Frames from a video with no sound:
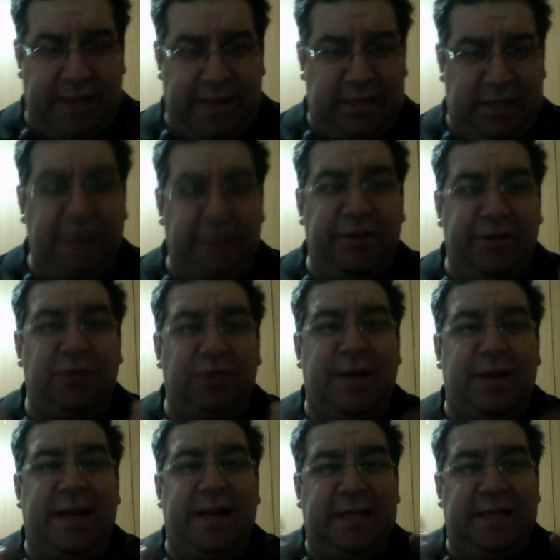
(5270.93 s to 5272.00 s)
even you
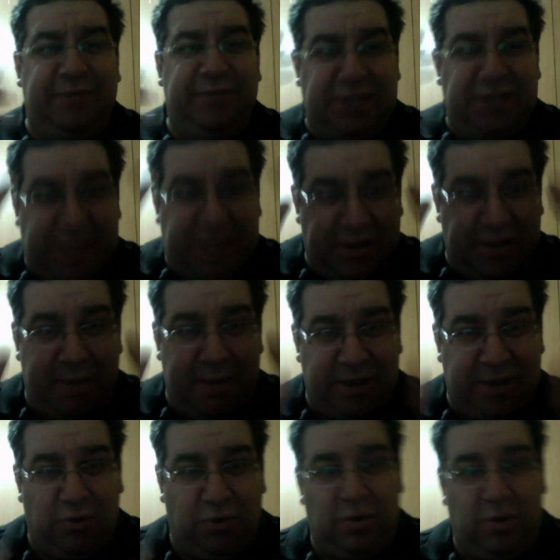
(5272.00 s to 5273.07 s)
cannot even see them at
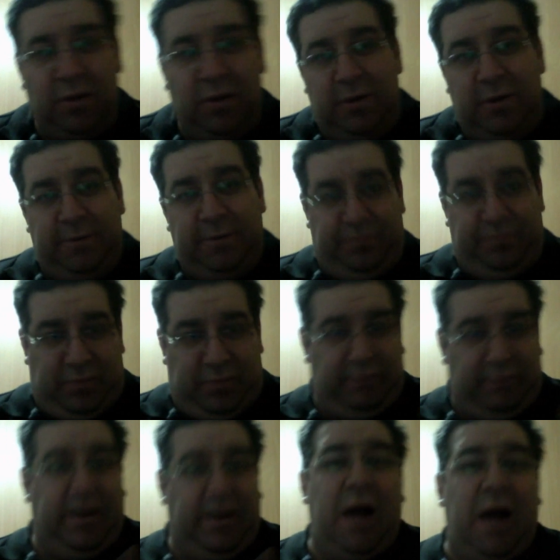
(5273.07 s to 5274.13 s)
all.
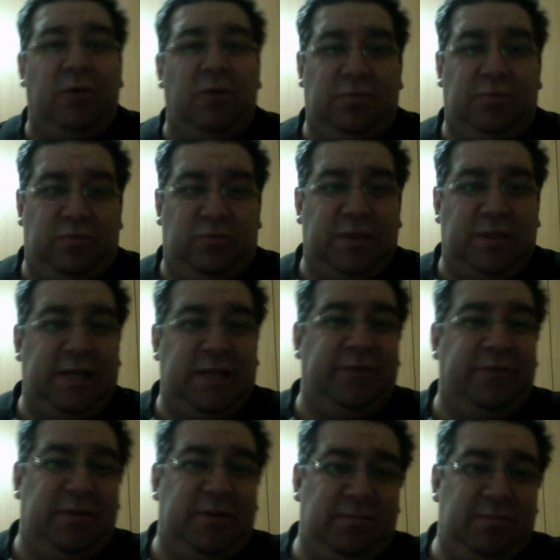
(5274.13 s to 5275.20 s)
Fir'aun was
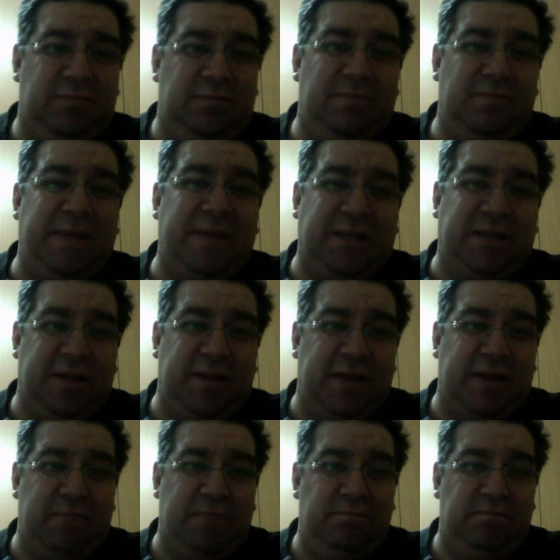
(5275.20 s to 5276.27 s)
even better than
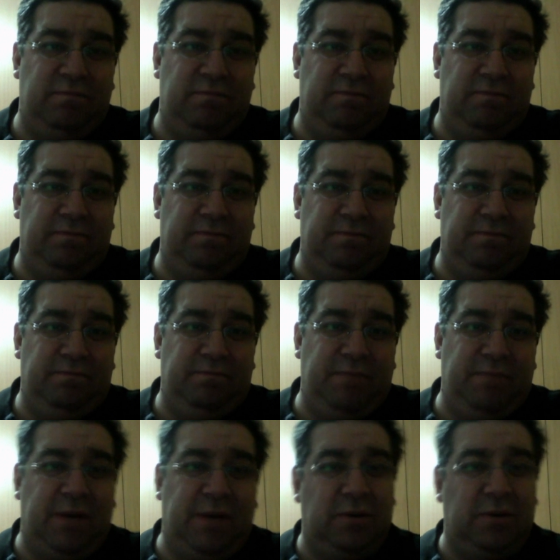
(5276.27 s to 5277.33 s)
them,
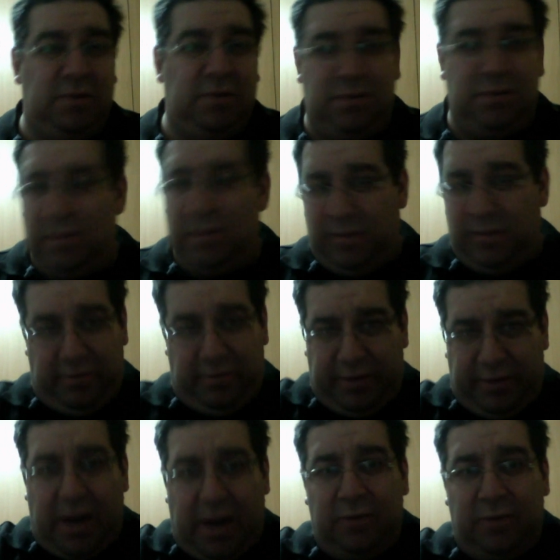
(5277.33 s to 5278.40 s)
because
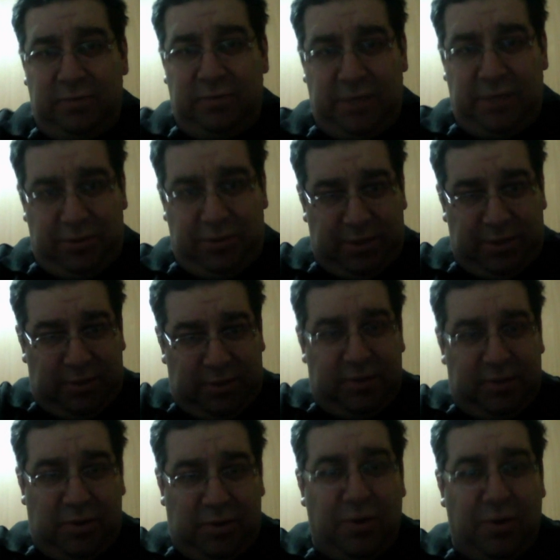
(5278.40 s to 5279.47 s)
Fir'aun, it was
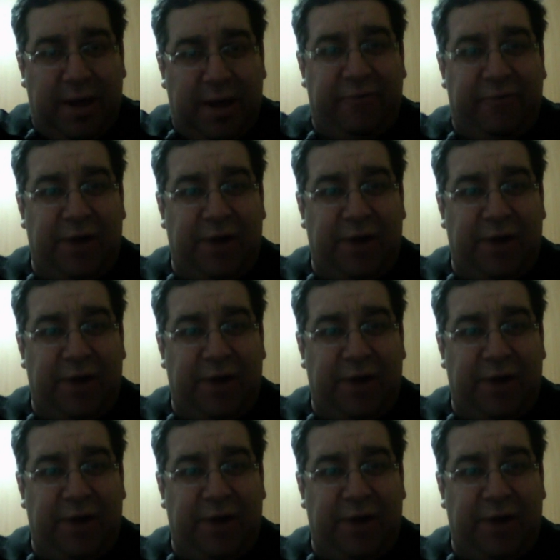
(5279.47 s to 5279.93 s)
okay for